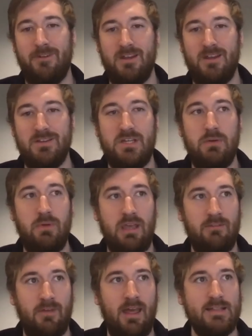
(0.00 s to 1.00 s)
And in
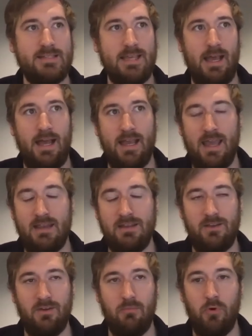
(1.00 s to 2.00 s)
doing that, I
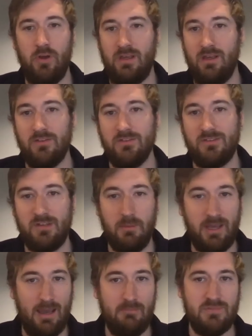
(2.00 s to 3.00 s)
ended up working on
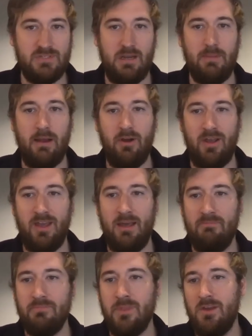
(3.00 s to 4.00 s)
summer camps in America,
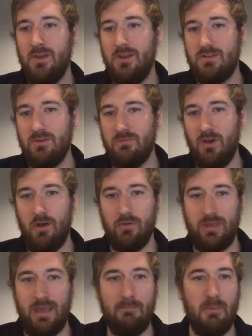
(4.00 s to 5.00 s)
doing the whole
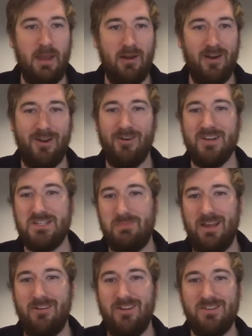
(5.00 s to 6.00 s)
Camp America
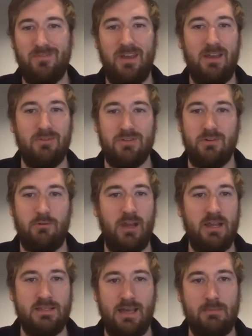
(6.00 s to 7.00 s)
experience thing, which was a
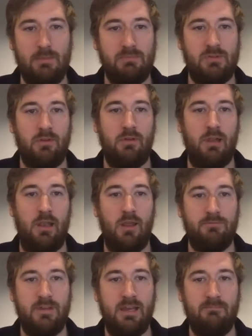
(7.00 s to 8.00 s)
great time, absolutely
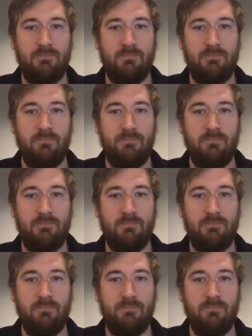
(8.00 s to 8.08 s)
loved it.